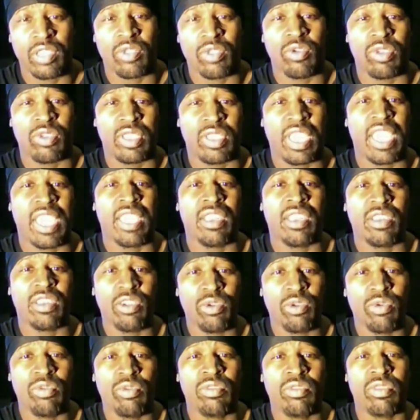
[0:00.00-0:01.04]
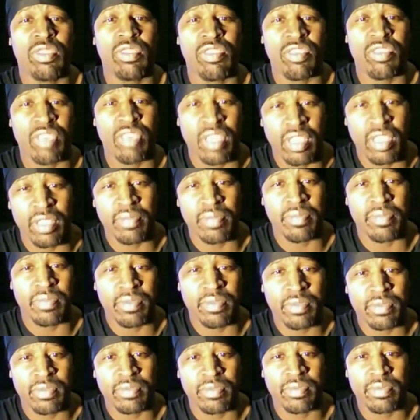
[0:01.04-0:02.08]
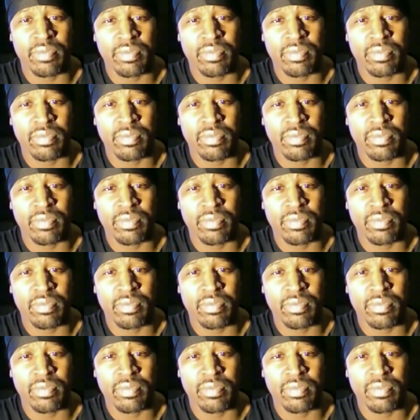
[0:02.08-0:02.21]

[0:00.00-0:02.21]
You can't lose to Gems.